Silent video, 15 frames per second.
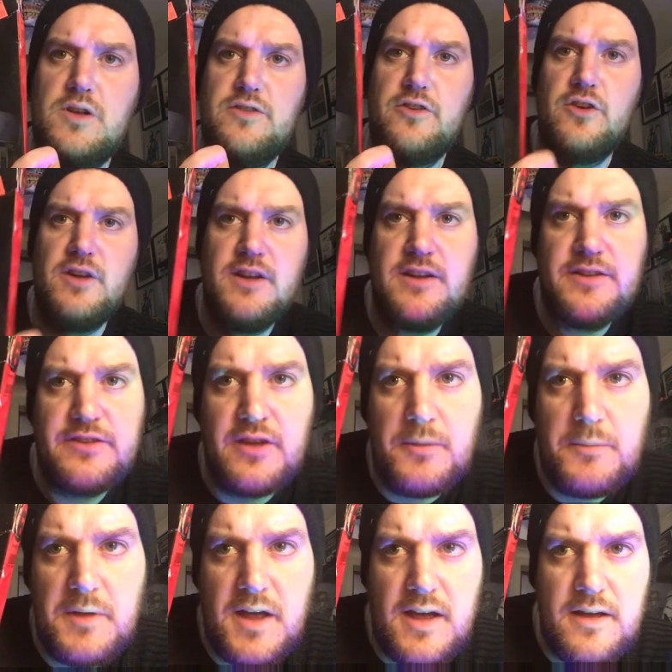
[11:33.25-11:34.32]
So you can see
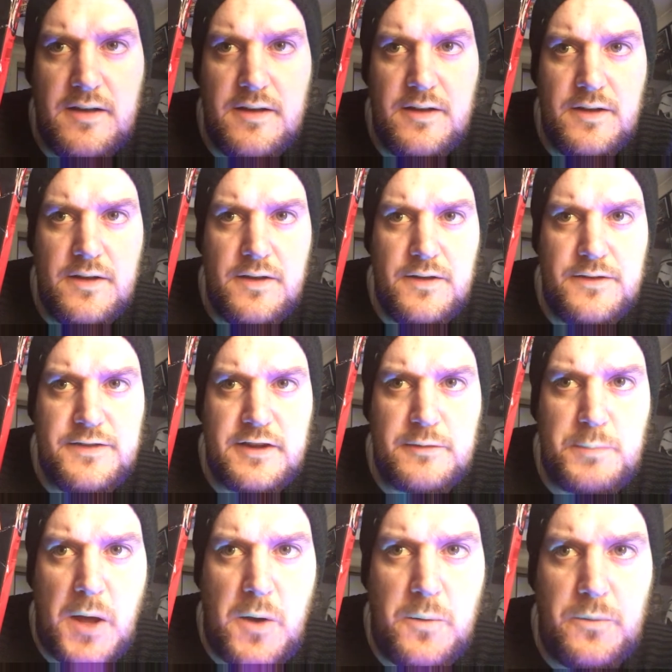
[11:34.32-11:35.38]
up there, £6.
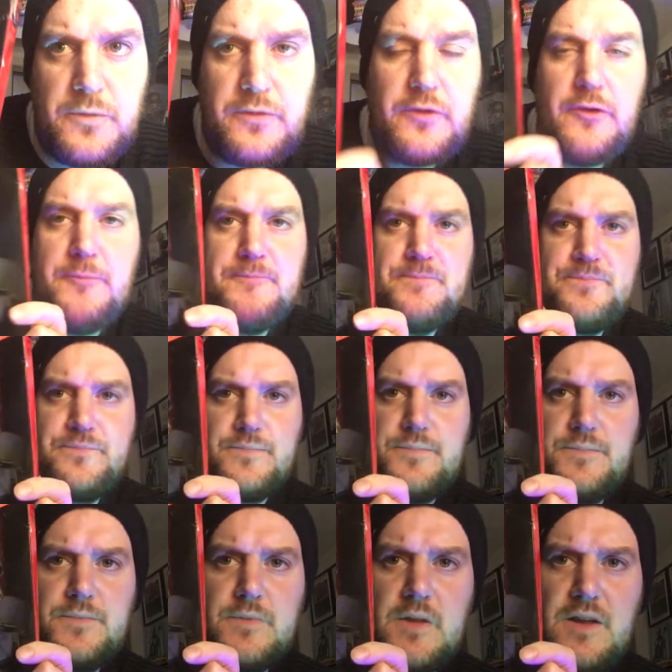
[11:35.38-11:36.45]

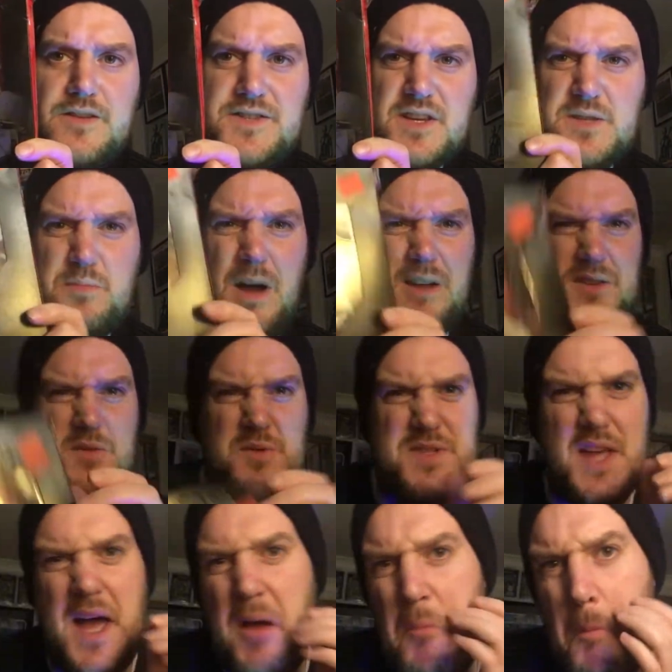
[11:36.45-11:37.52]
£6, what's
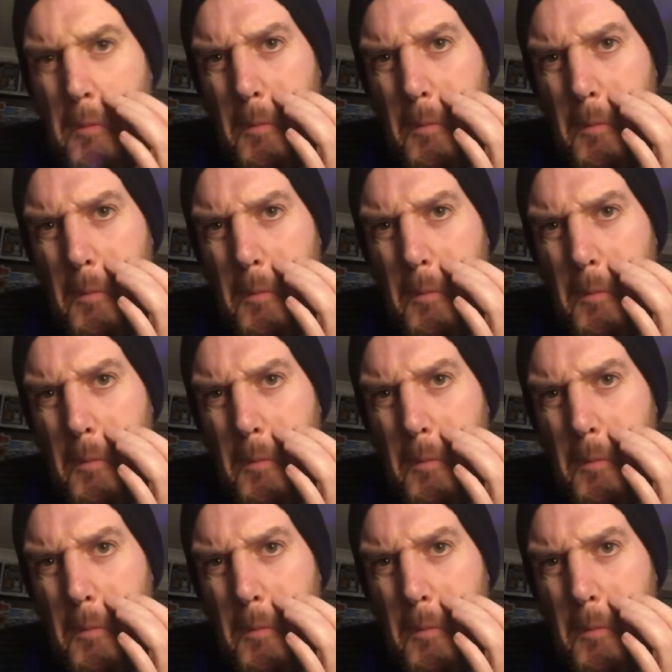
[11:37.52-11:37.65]
that?